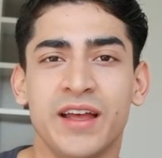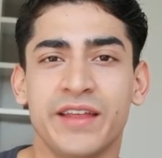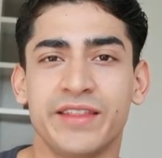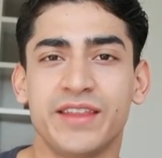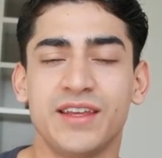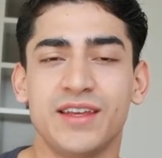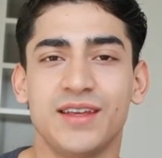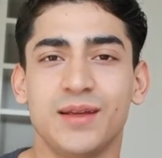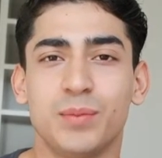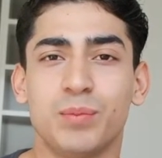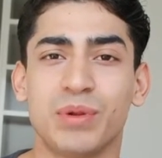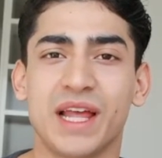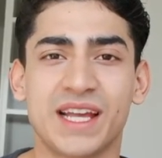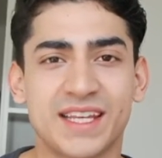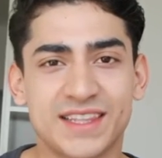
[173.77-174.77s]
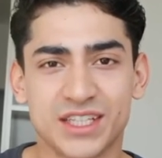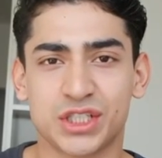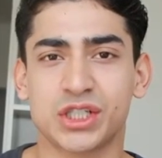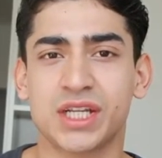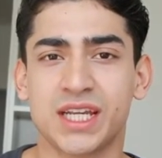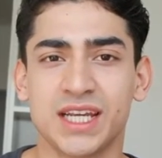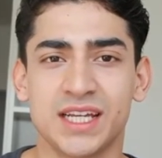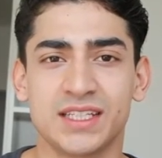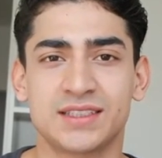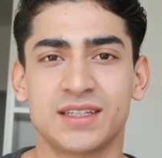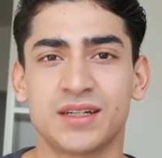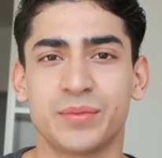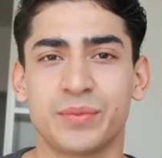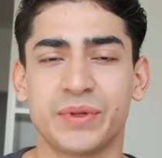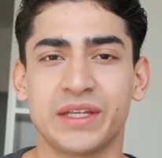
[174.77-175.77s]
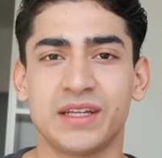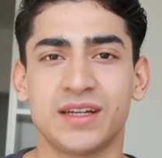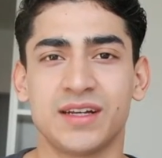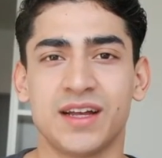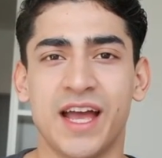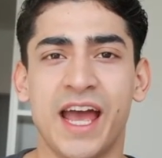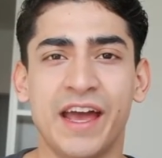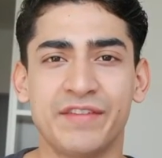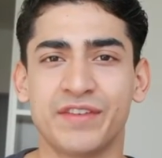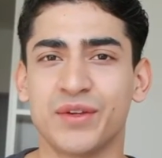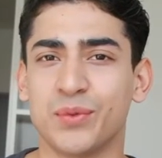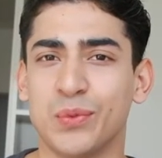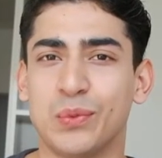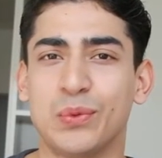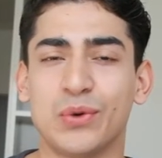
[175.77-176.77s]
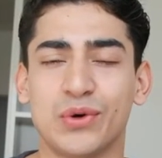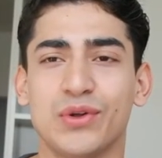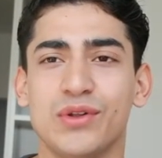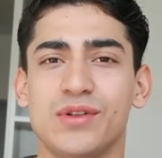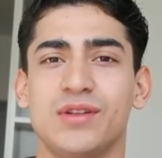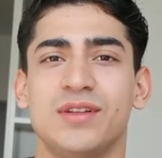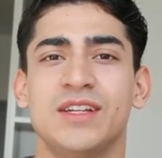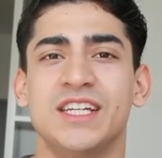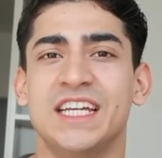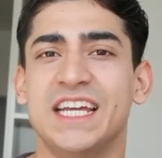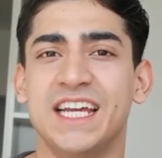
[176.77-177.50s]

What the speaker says: the blanket that you get is going to be a heavy wool,